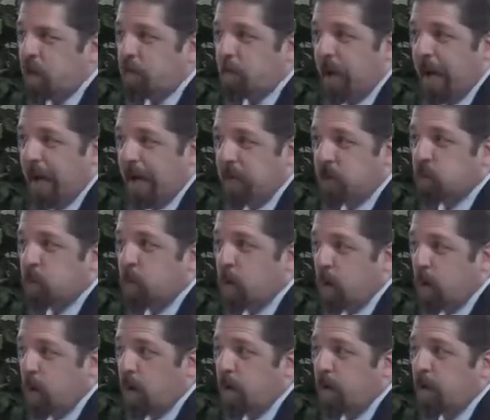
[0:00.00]
By His
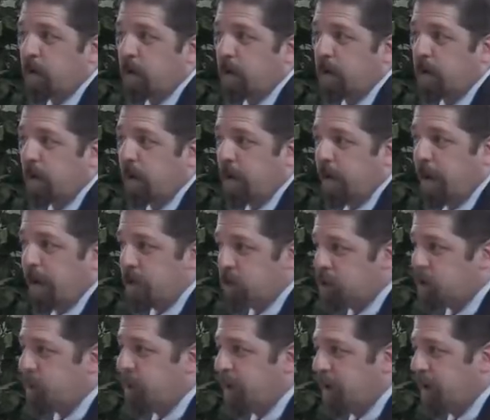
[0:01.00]
Word and
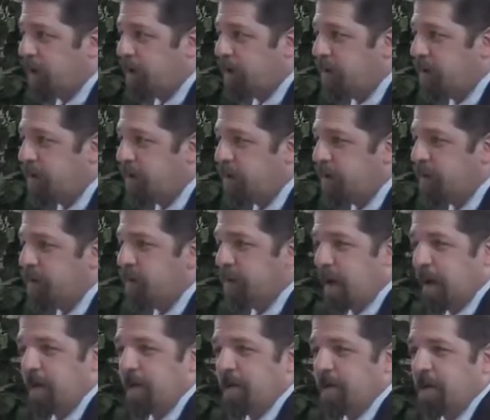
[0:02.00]
Spirit,
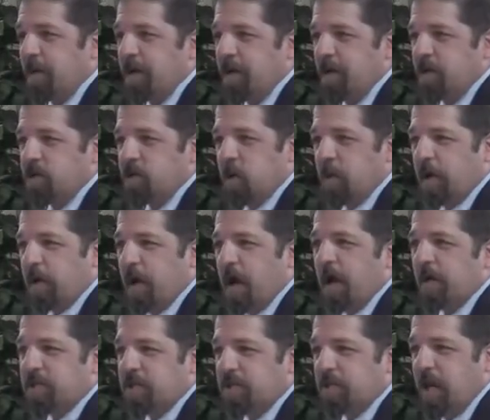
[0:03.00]
right? So when
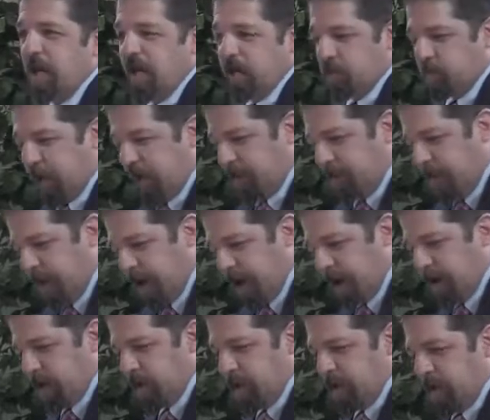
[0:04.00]
God says, "Let us make
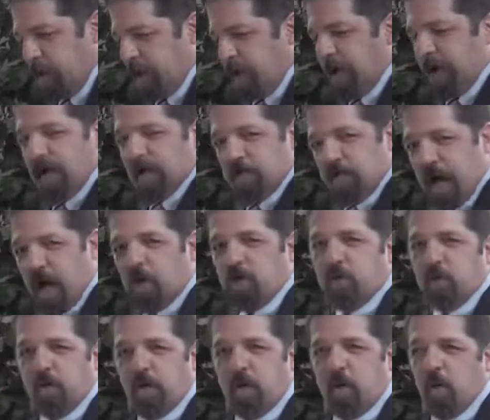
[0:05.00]
man,"
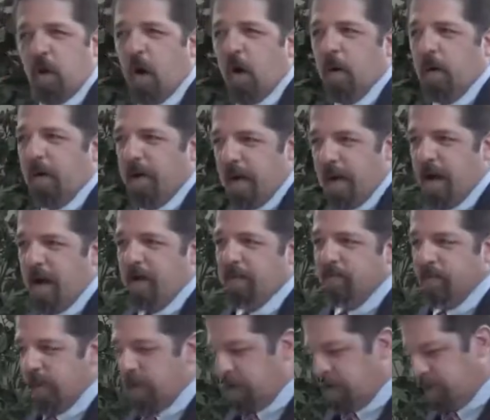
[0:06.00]
contextually, you already
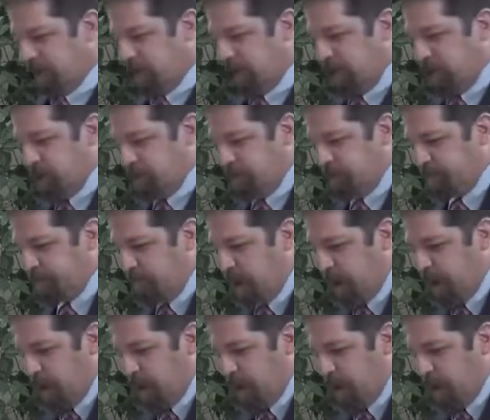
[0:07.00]
have an indication.